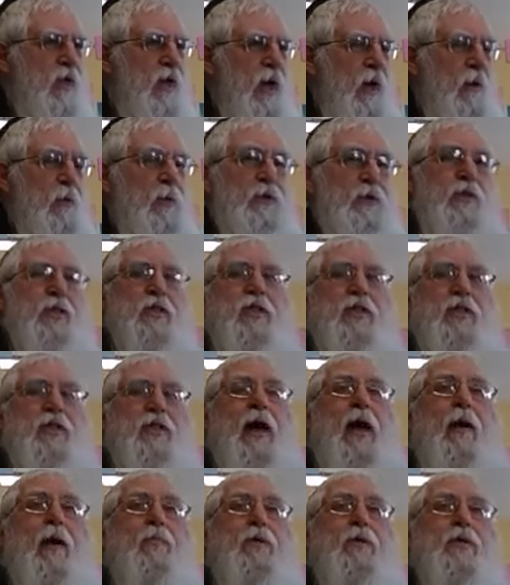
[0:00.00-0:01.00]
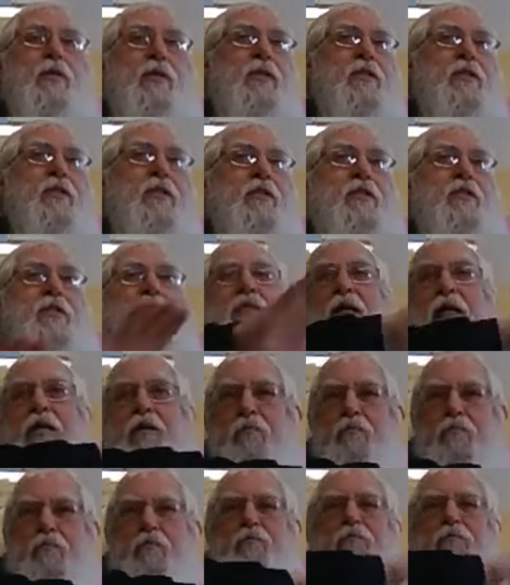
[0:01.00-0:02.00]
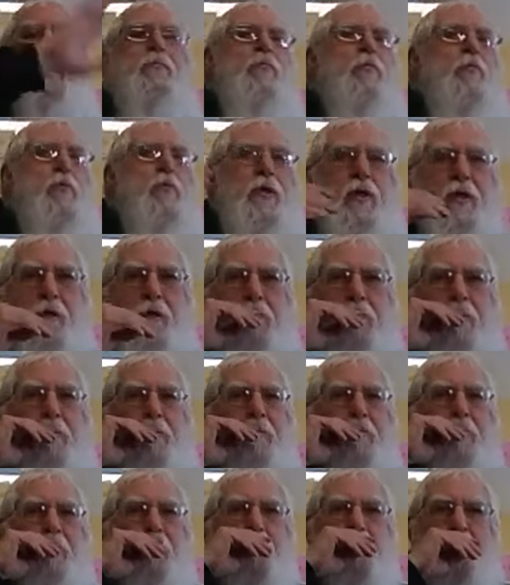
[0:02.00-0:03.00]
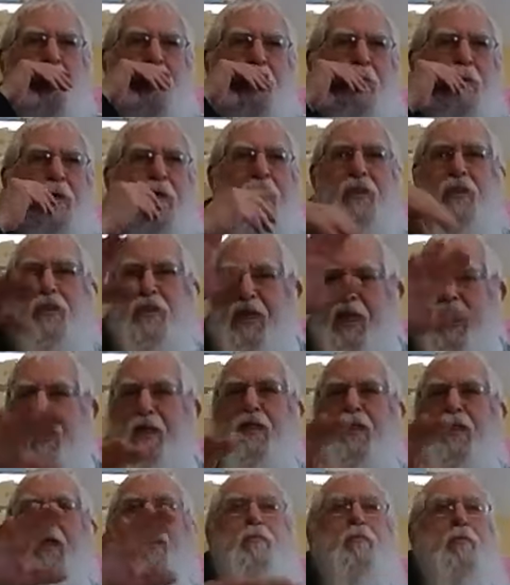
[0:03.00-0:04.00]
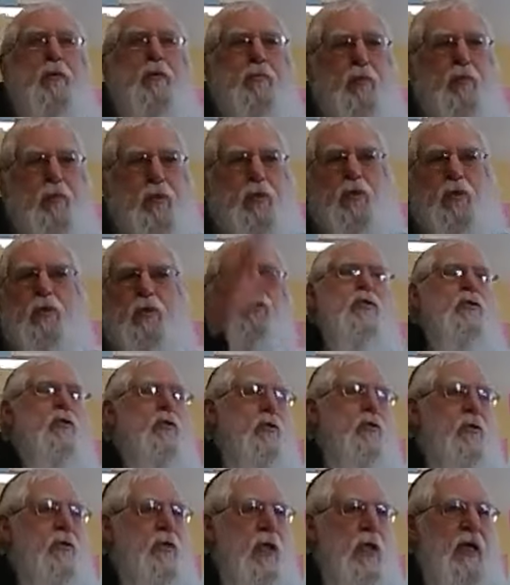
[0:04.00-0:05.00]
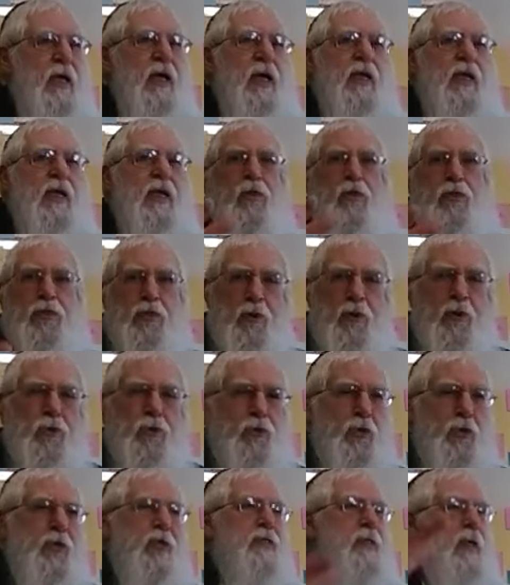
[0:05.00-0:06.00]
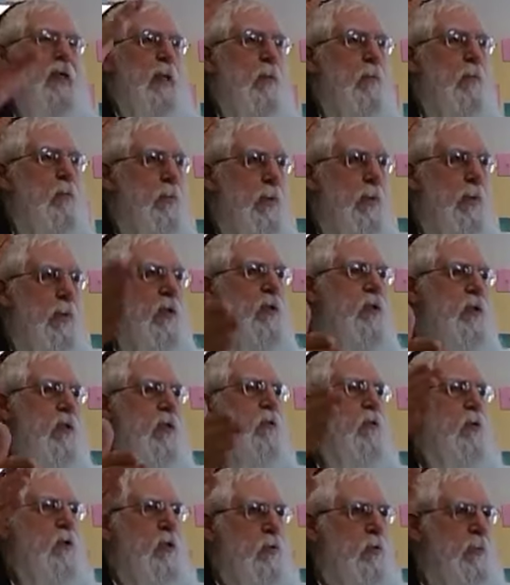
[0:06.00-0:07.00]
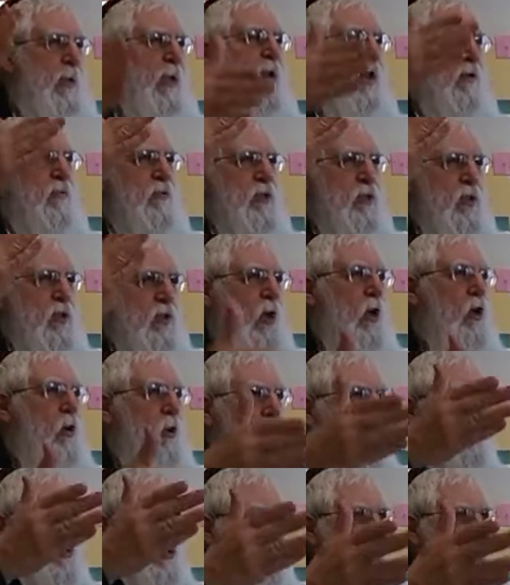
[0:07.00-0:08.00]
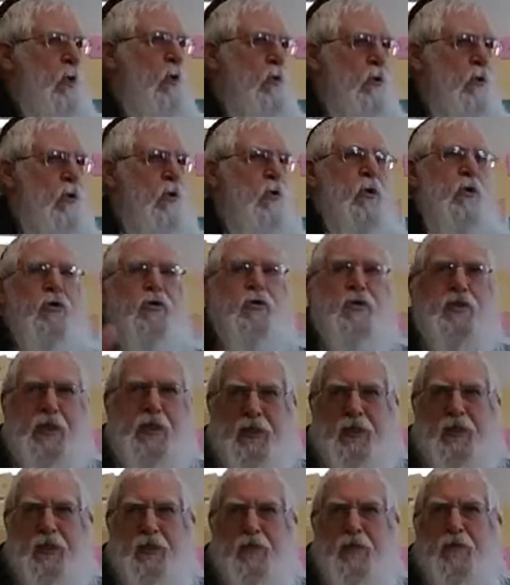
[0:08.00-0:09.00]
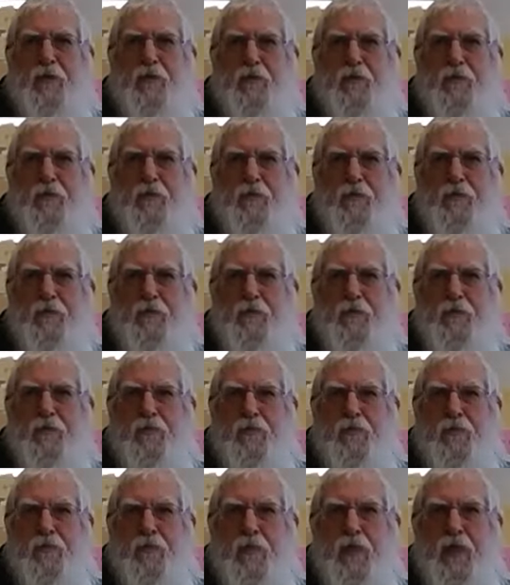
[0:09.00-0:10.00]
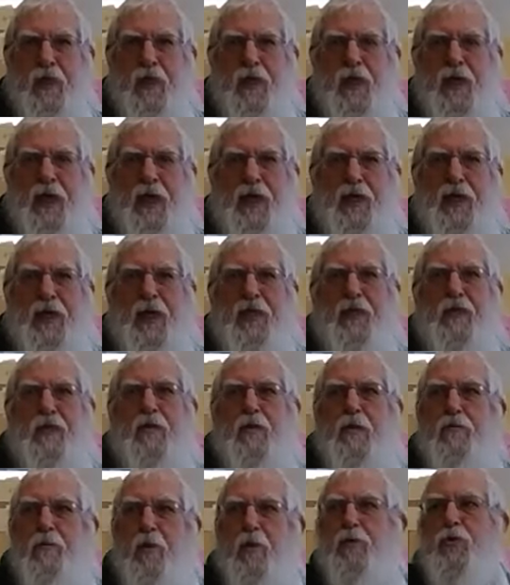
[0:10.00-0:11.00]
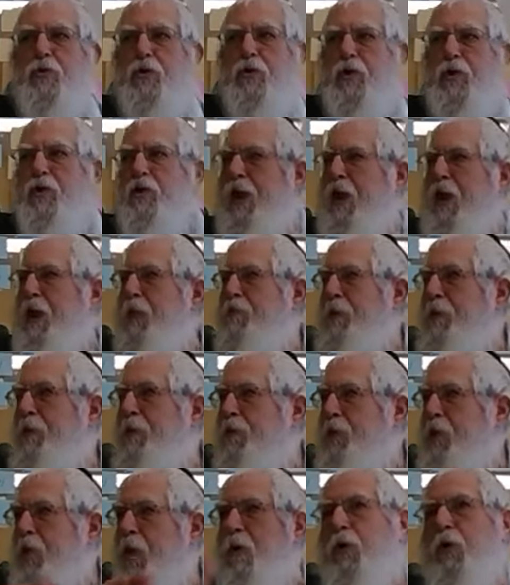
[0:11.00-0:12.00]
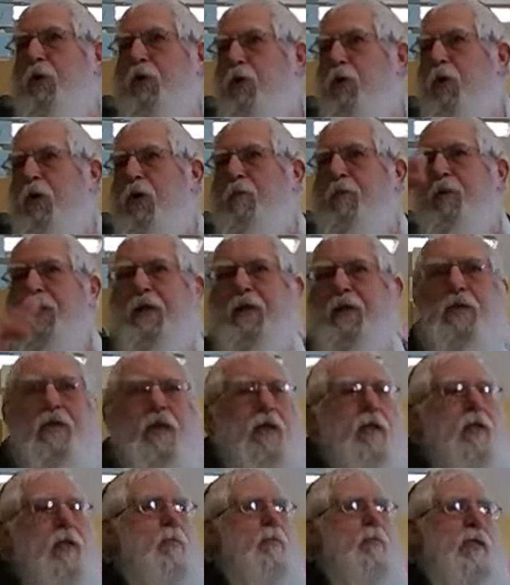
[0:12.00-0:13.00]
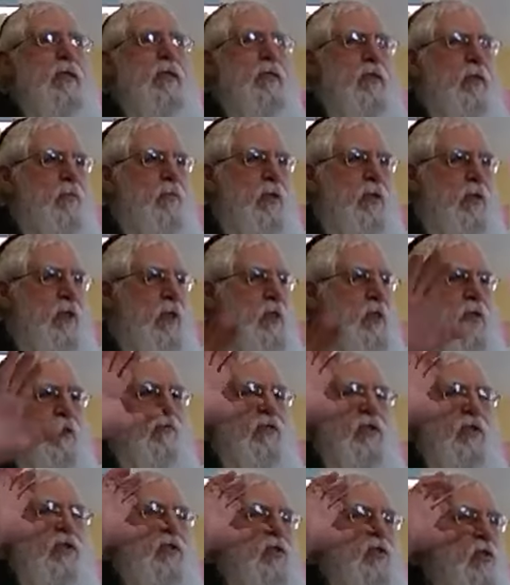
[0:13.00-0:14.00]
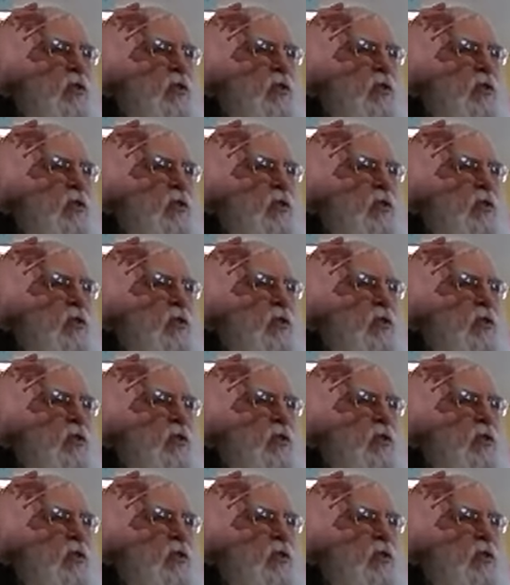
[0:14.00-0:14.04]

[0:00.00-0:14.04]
I was thinking the top of the list is that people were killed. The second thing is people were tortured. And the third thing is that a building which is made out of stone is no longer standing. And yet, most of the time, people always talk about the Beis Hamikdash as if this